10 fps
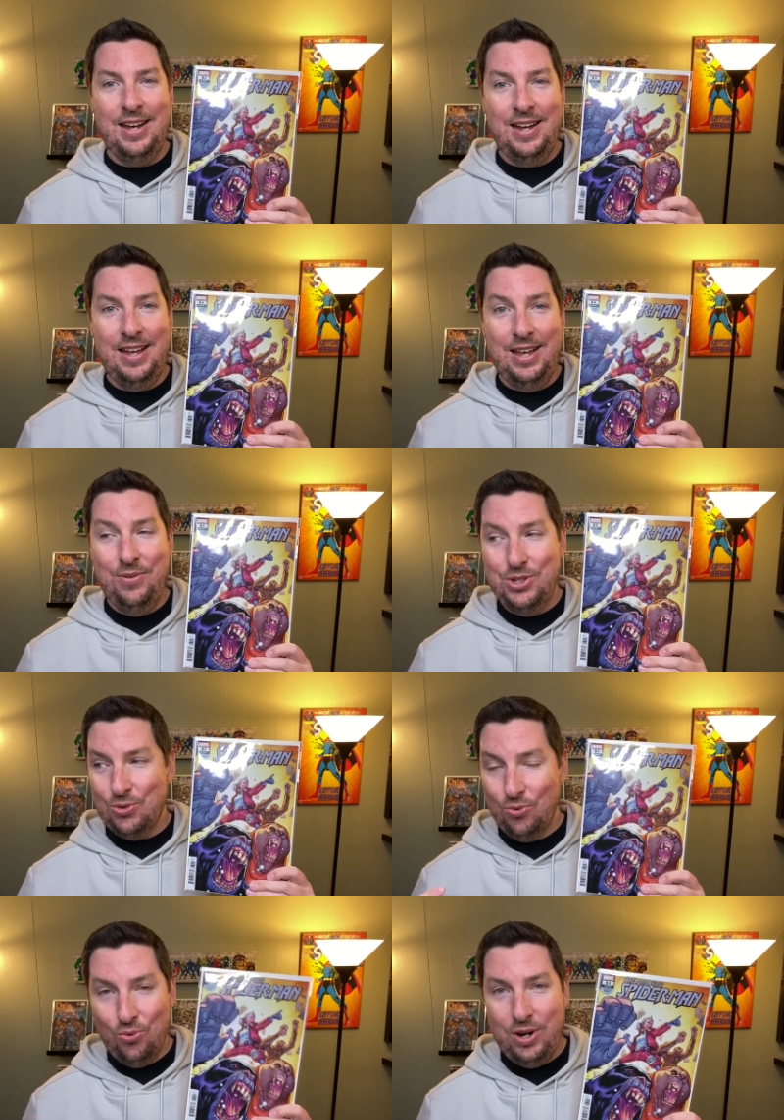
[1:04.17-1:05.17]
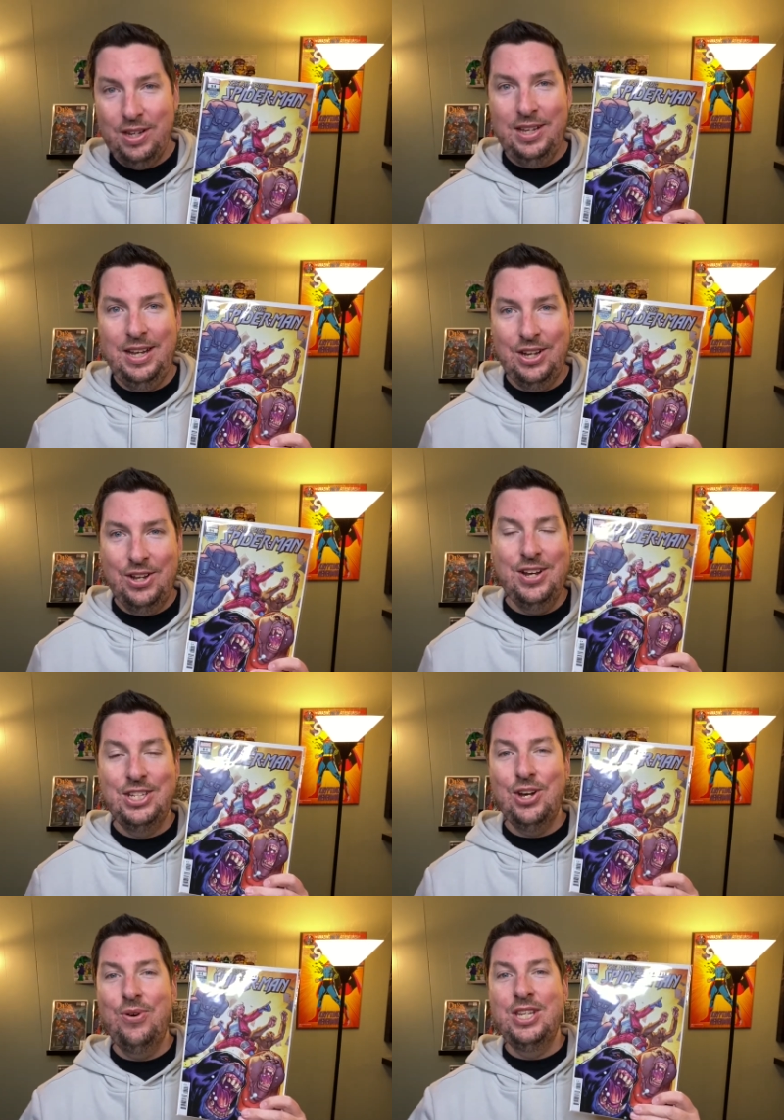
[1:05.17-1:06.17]
it was really good.
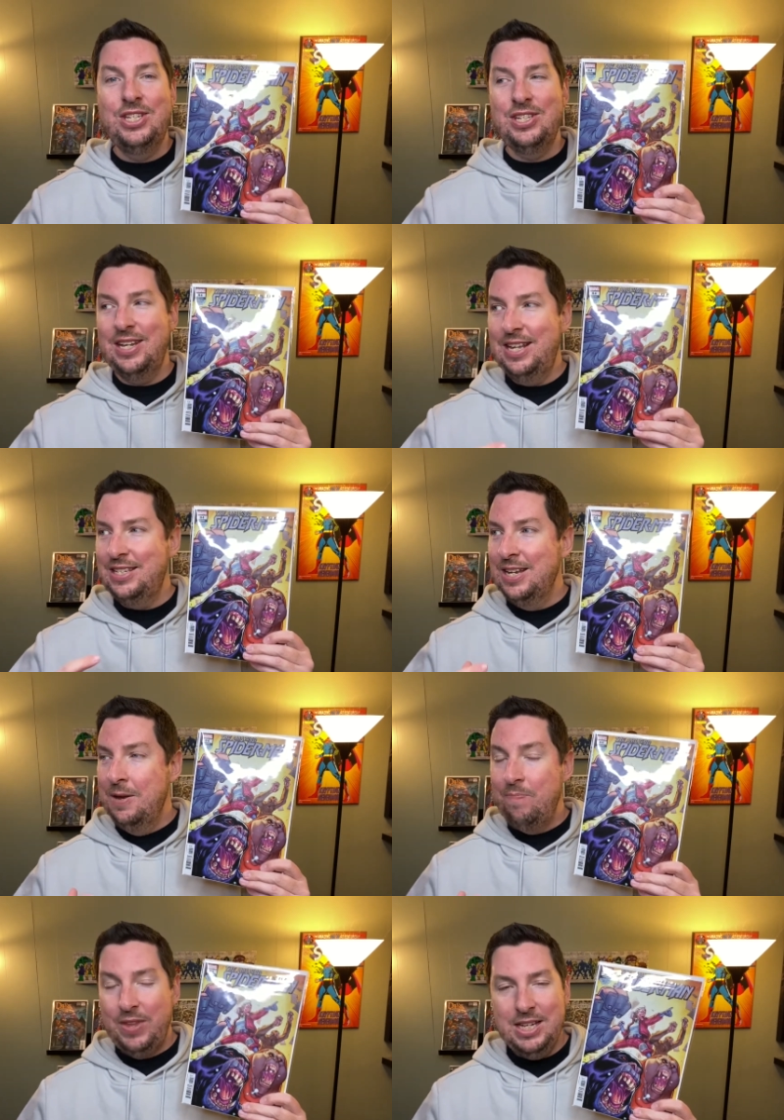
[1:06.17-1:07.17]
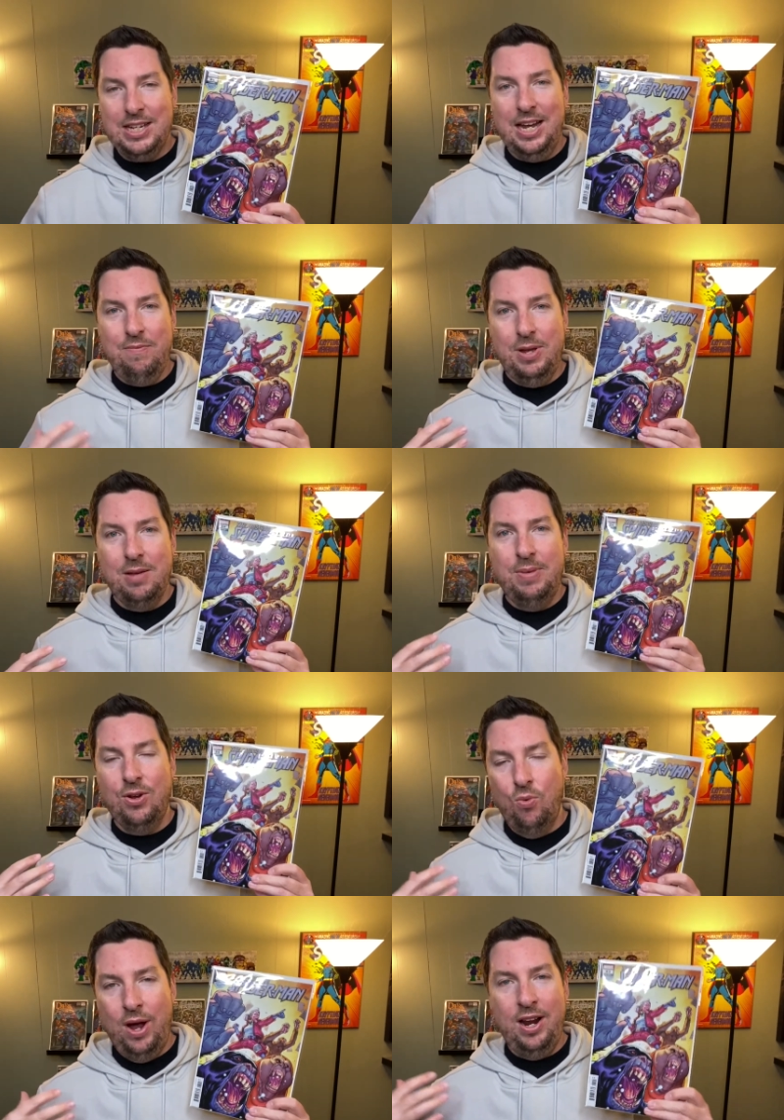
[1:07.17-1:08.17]
So it's that's kind of been a
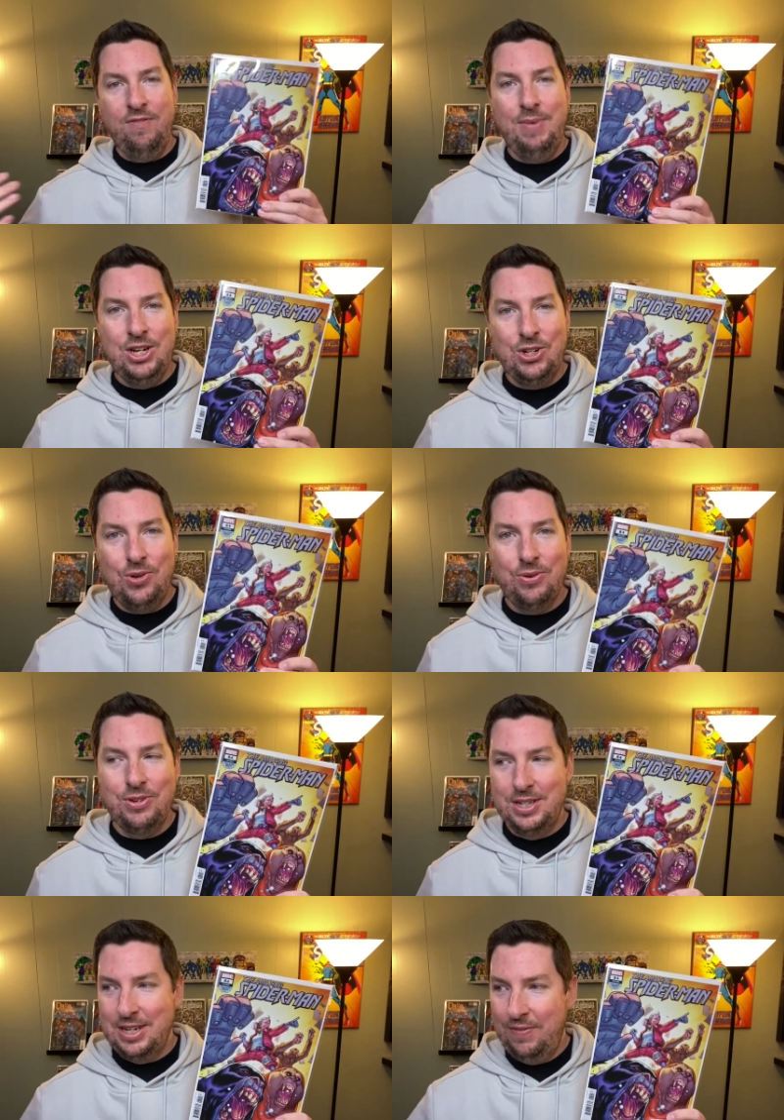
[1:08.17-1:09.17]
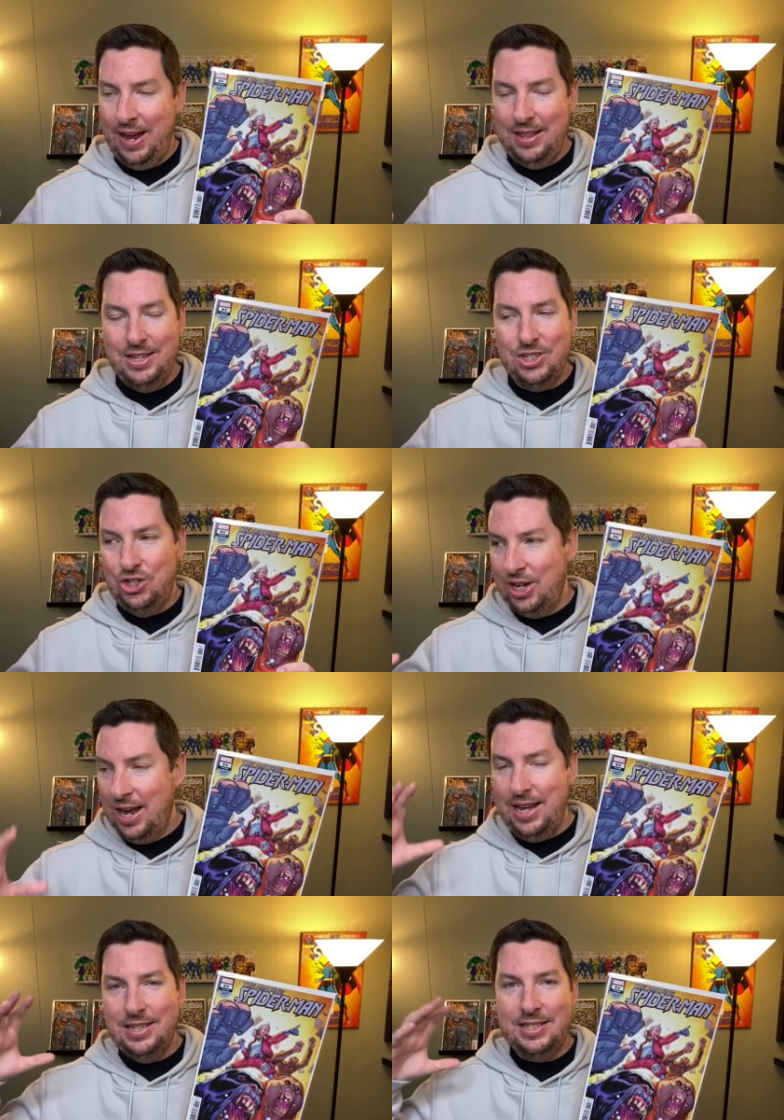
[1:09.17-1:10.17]
big weight off my shoulders, is I've had this
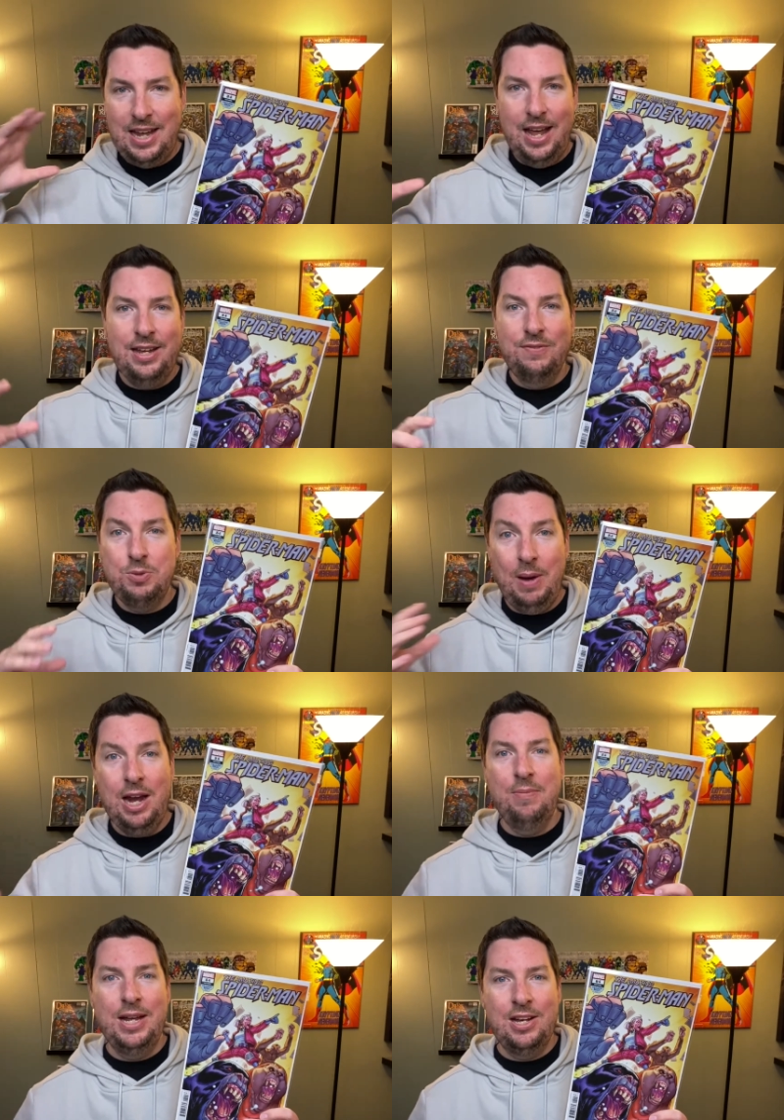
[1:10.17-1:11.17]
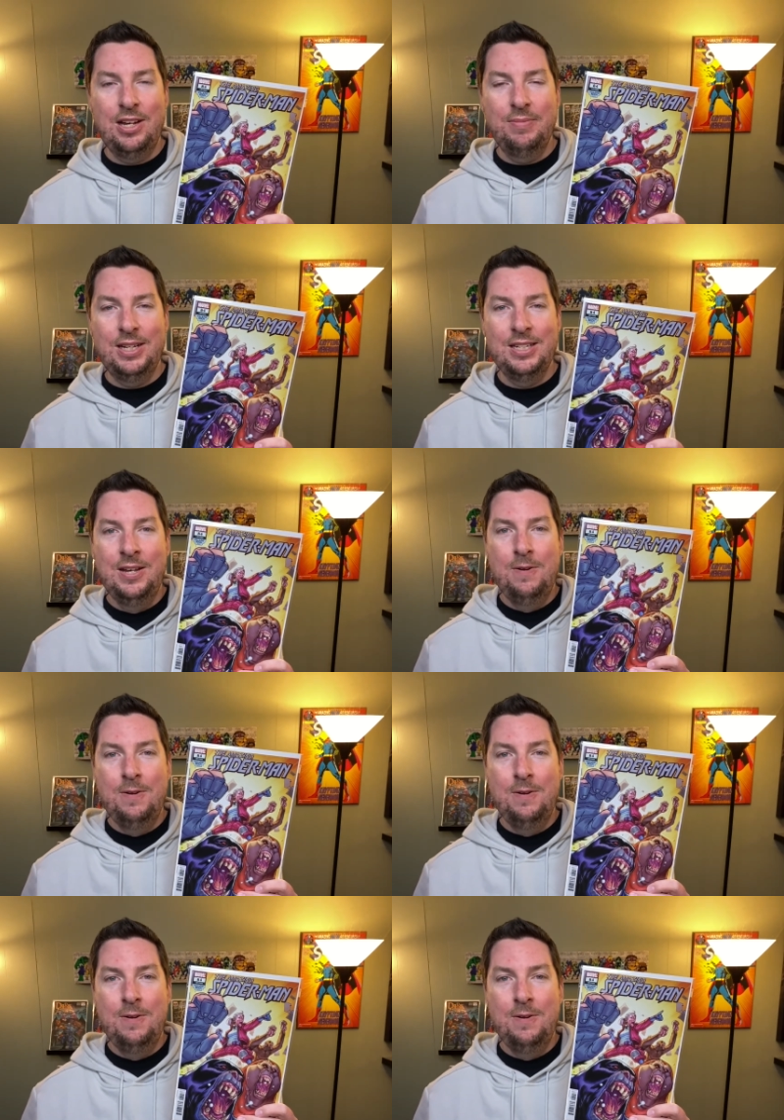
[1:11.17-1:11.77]
giant stack of Spider-Man comics